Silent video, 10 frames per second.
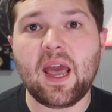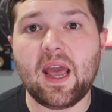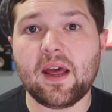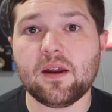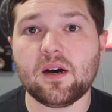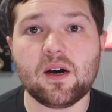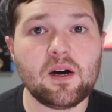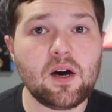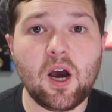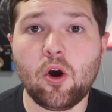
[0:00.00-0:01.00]
And
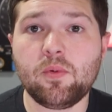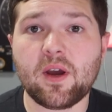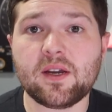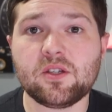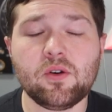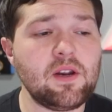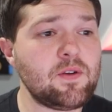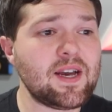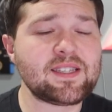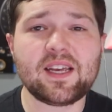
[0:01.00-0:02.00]
uh, I hope you guys enjoyed it. If
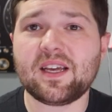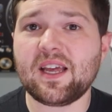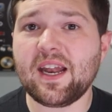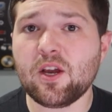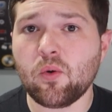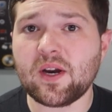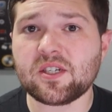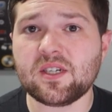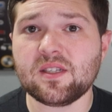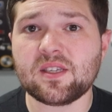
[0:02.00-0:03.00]
you guys have any, any
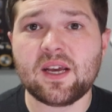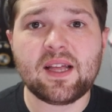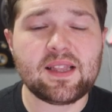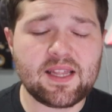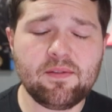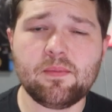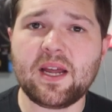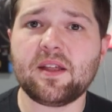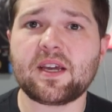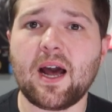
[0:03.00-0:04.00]
questions, leave them
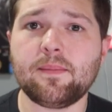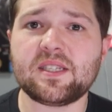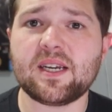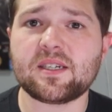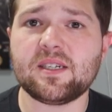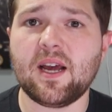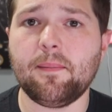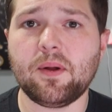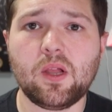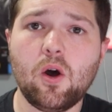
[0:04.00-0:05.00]
down in the comment section
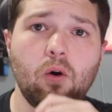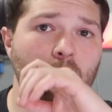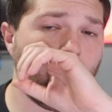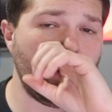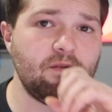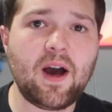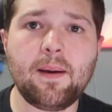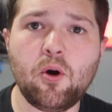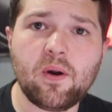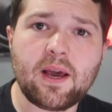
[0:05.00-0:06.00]
down below on
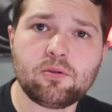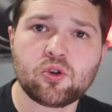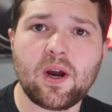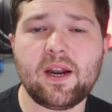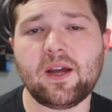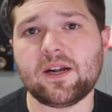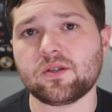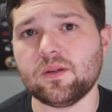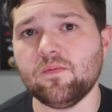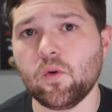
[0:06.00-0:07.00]
Vibo, and I will try to
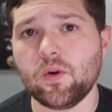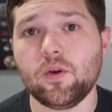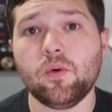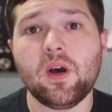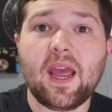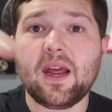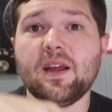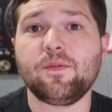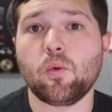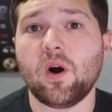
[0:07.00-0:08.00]
answer them for you. And
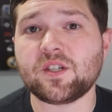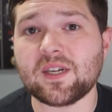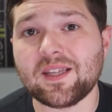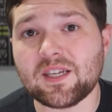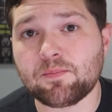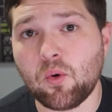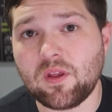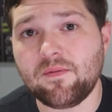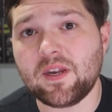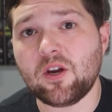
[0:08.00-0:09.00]
if you're watching at this
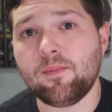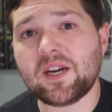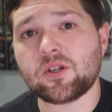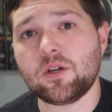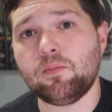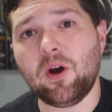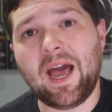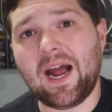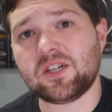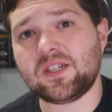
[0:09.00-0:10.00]
point in the video, make sure you put
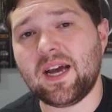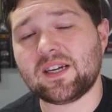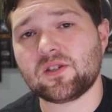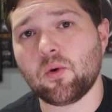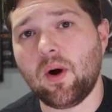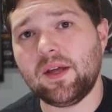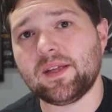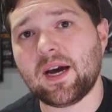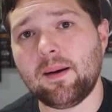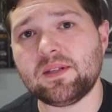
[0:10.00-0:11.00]
hashtag squad in
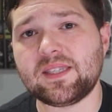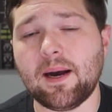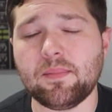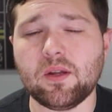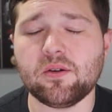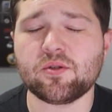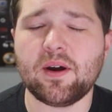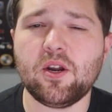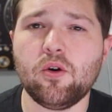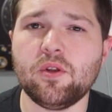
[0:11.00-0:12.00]
the comments down below so
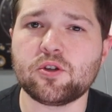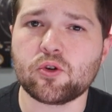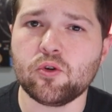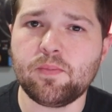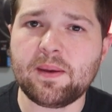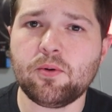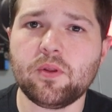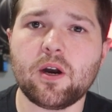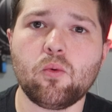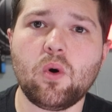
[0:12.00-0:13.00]
I know the true people
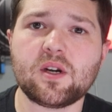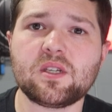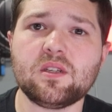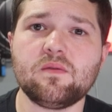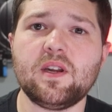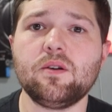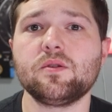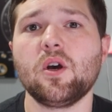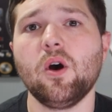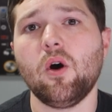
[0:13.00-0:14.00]
that are watching these videos